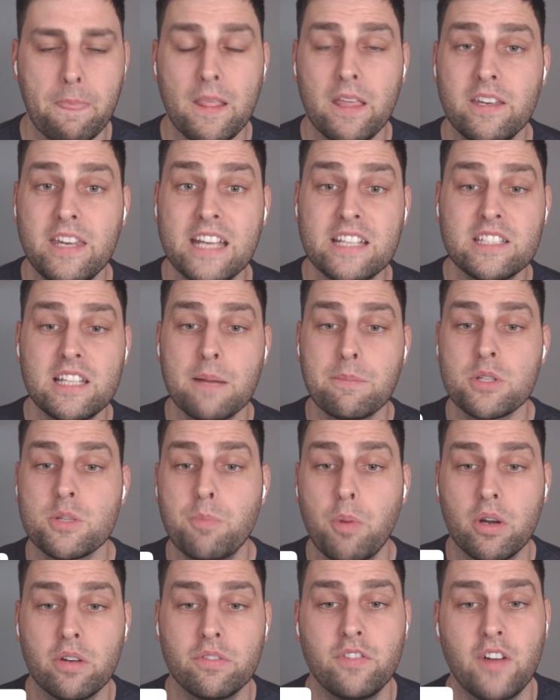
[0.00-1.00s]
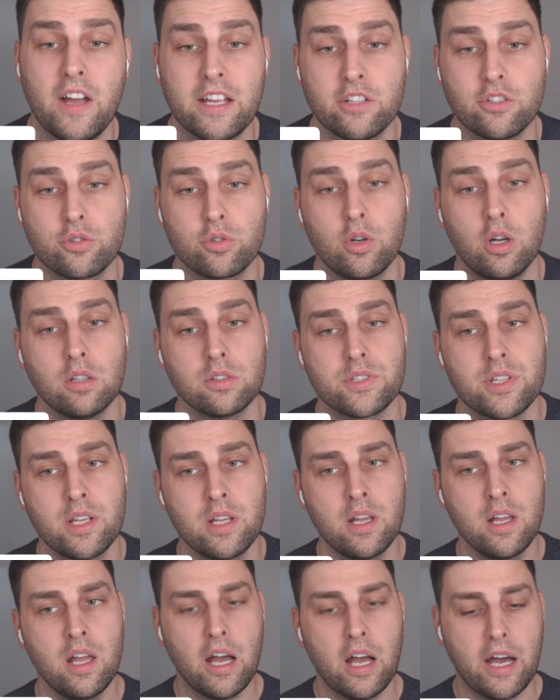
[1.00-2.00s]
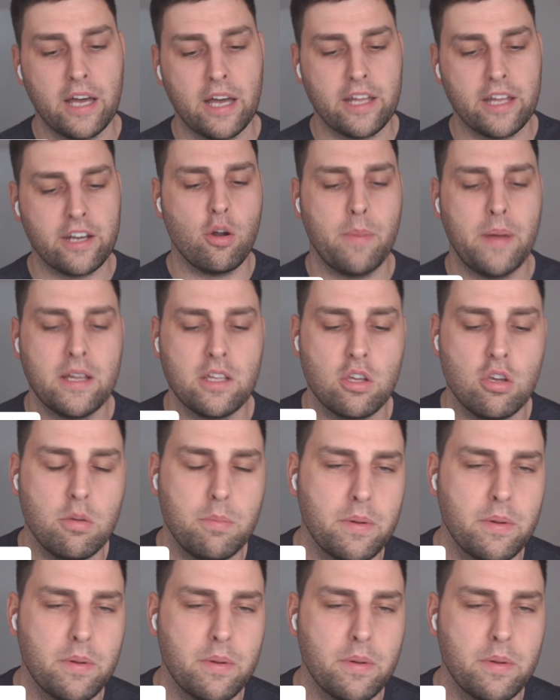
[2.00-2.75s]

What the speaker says: Next up, Spotify controls. I don't know about you,